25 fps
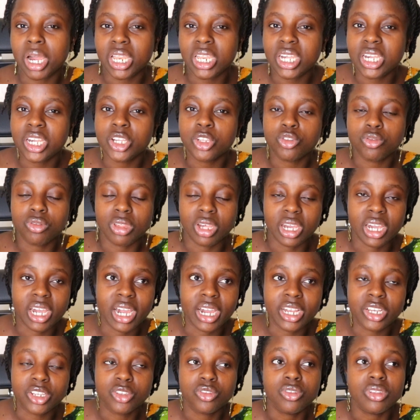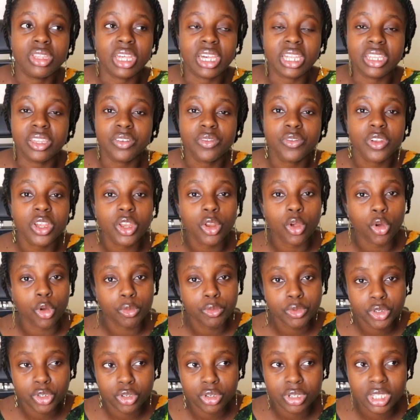money into the card. So there are different
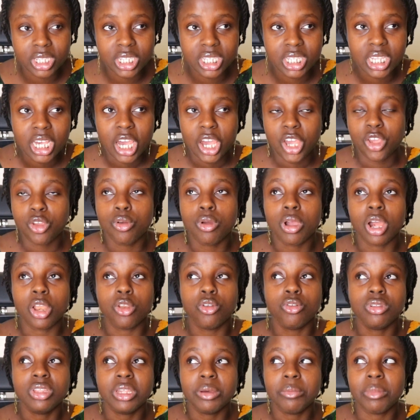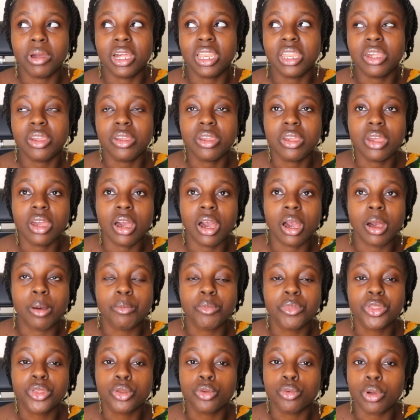options. You can load the money
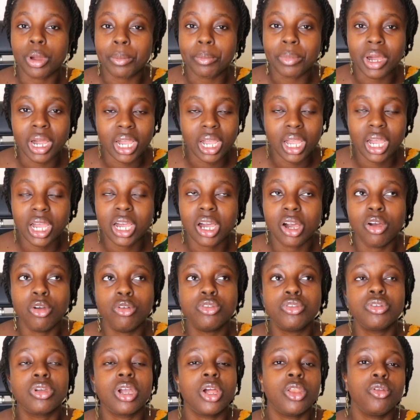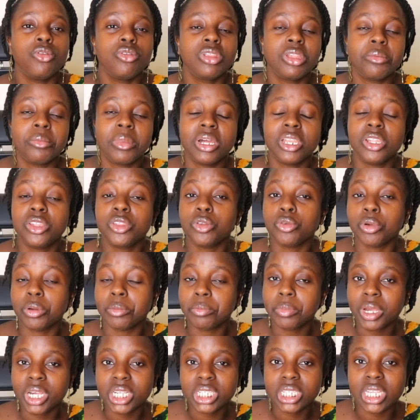through a bank account, you can load the money through
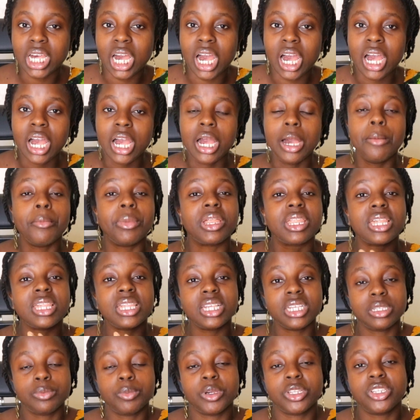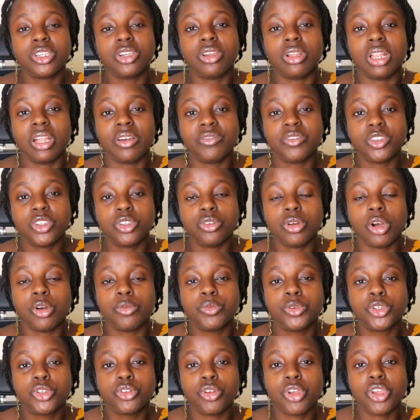Mpesa, but in this particular video I'll
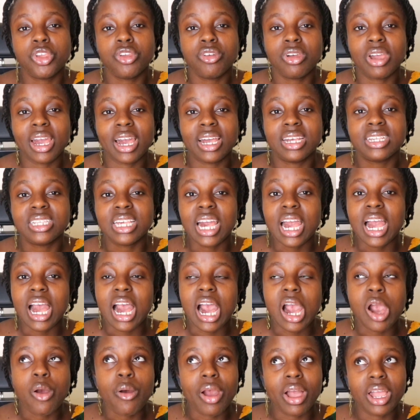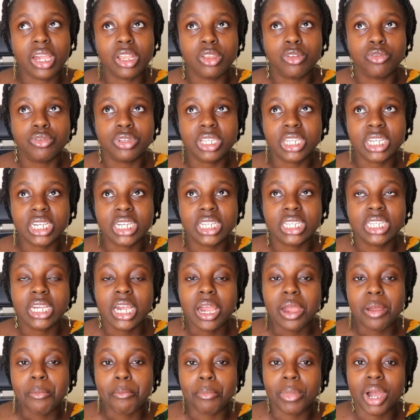be showing you guys how I loaded
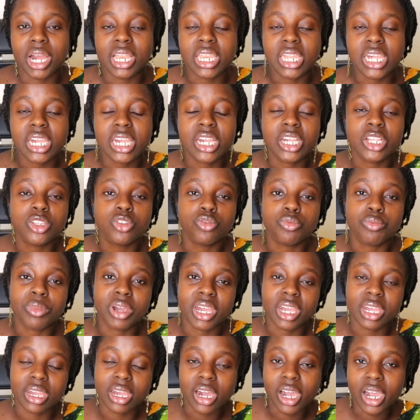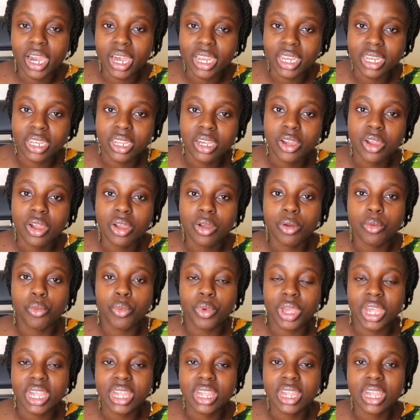money into my card
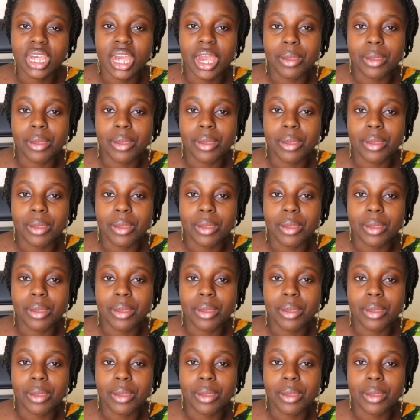with